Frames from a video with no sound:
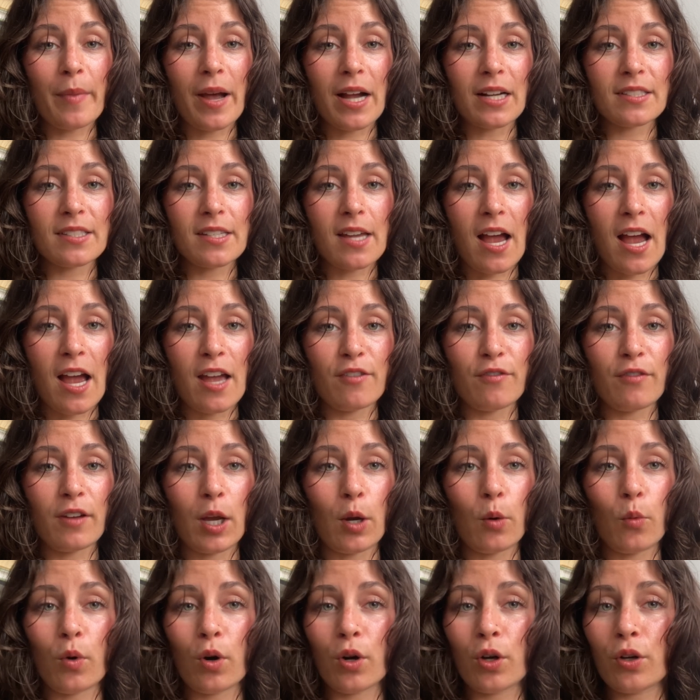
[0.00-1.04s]
back to Hyphae
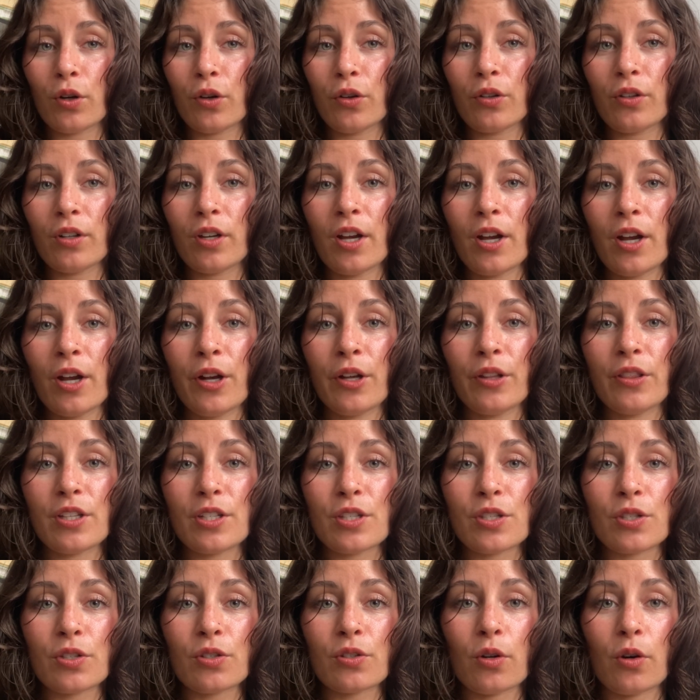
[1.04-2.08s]
World. This
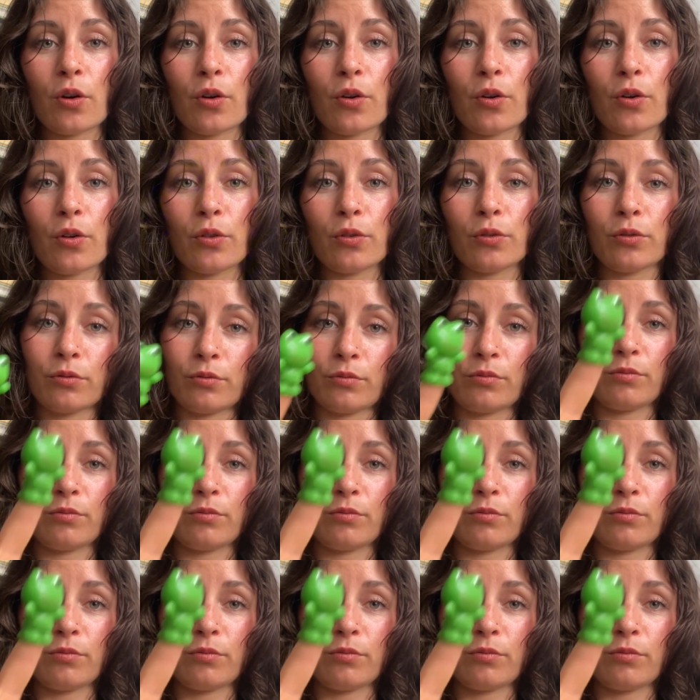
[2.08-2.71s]
is Koro,